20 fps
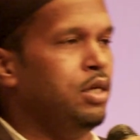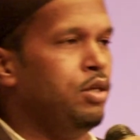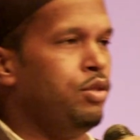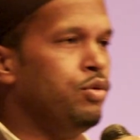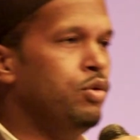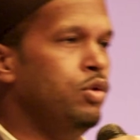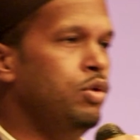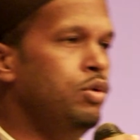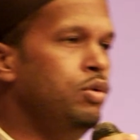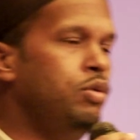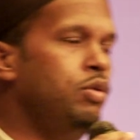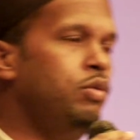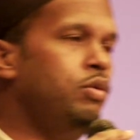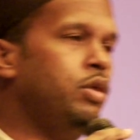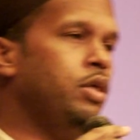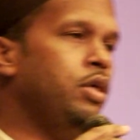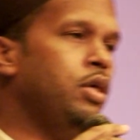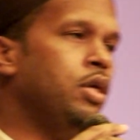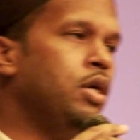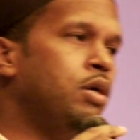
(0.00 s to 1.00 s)
through
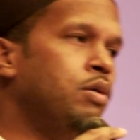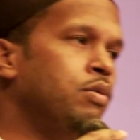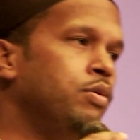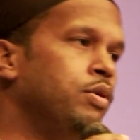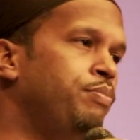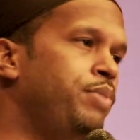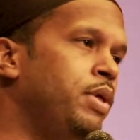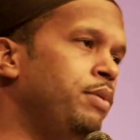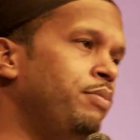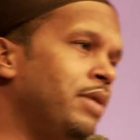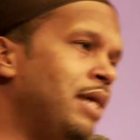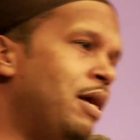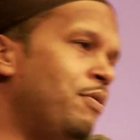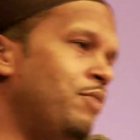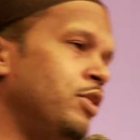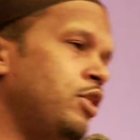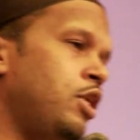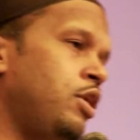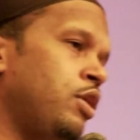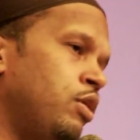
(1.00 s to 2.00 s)
the people that
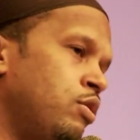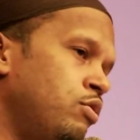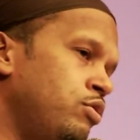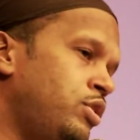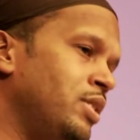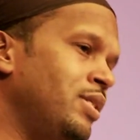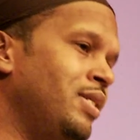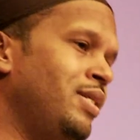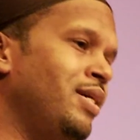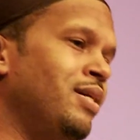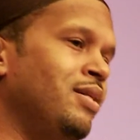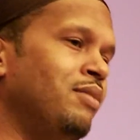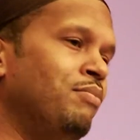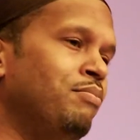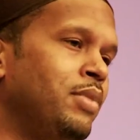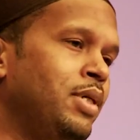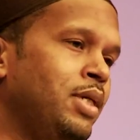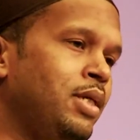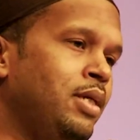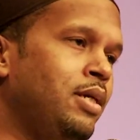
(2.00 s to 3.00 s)
were close and dear to
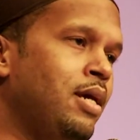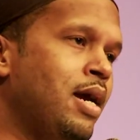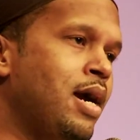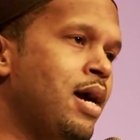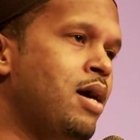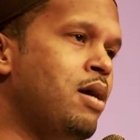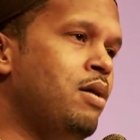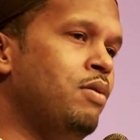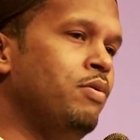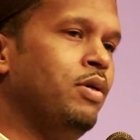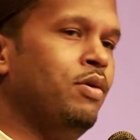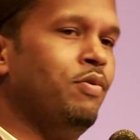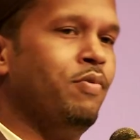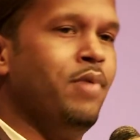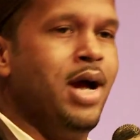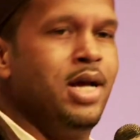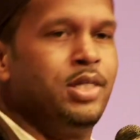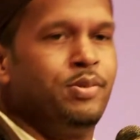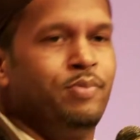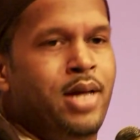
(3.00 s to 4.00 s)
me how
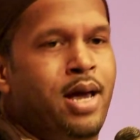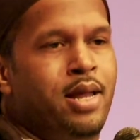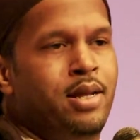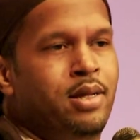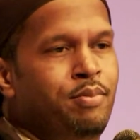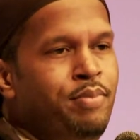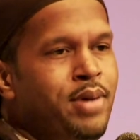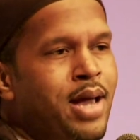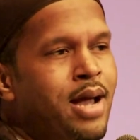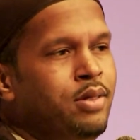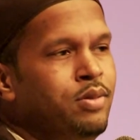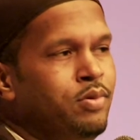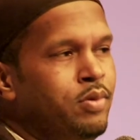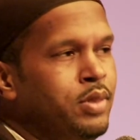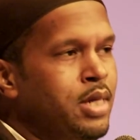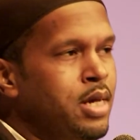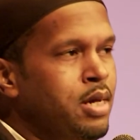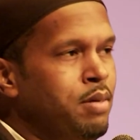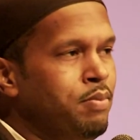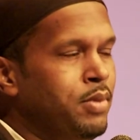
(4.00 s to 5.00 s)
harassment had an impact on
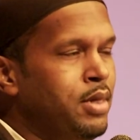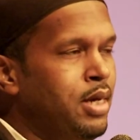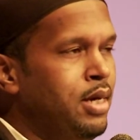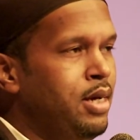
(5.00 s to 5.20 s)
them